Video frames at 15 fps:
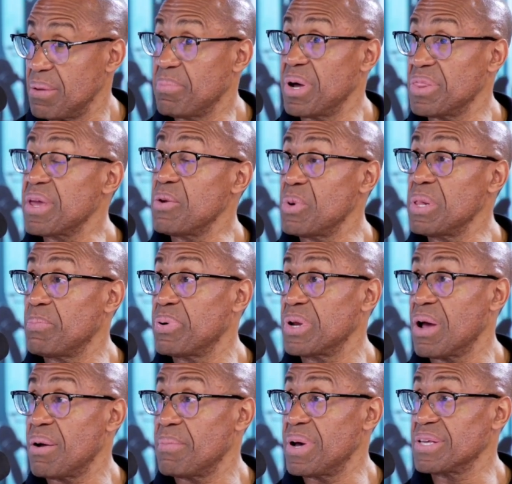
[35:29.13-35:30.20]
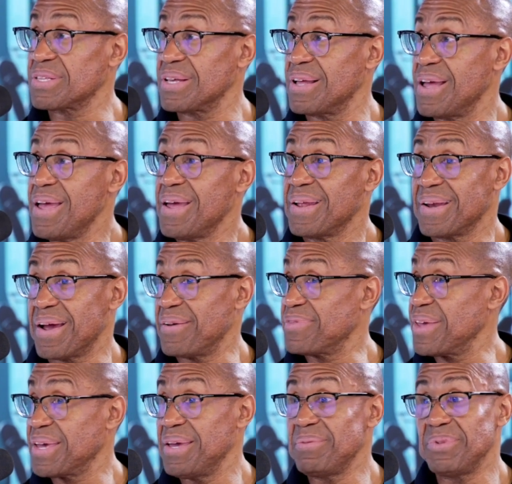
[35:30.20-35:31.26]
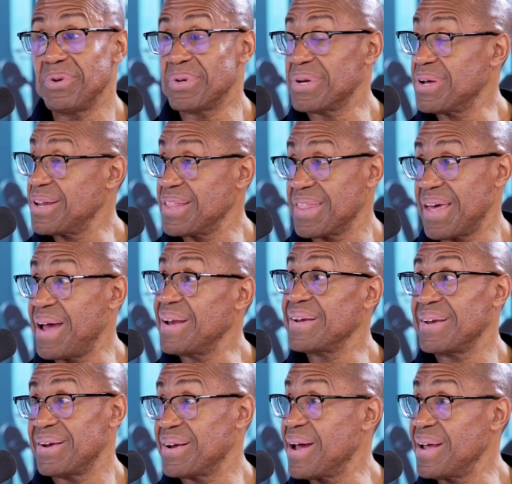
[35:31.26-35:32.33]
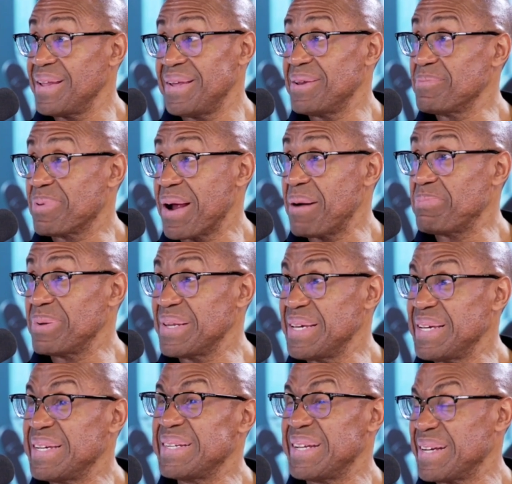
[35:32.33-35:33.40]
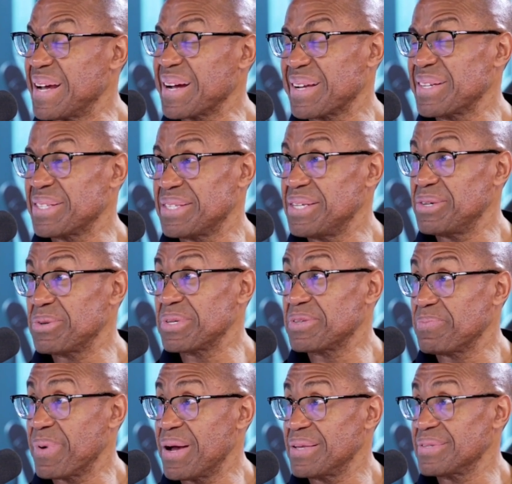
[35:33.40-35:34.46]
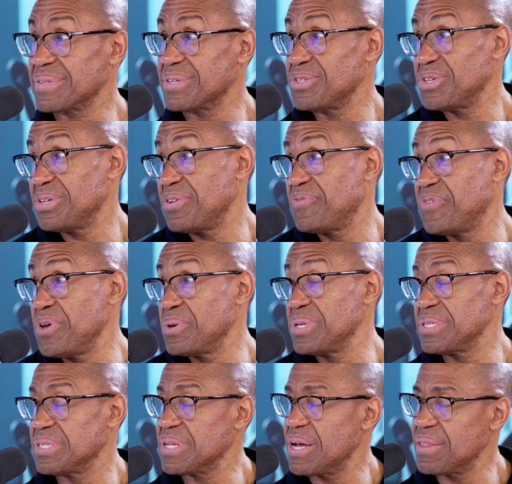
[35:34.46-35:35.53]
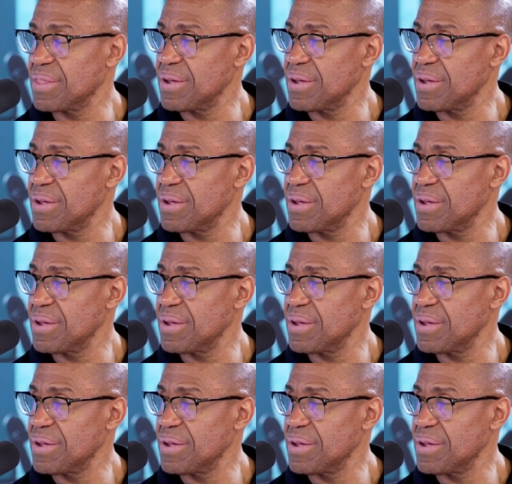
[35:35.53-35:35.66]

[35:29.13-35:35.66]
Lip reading: But they will put on muscle. Now, if they keep doing all of that and they're not eating properly, they're not going to see the response because the fuel is not there.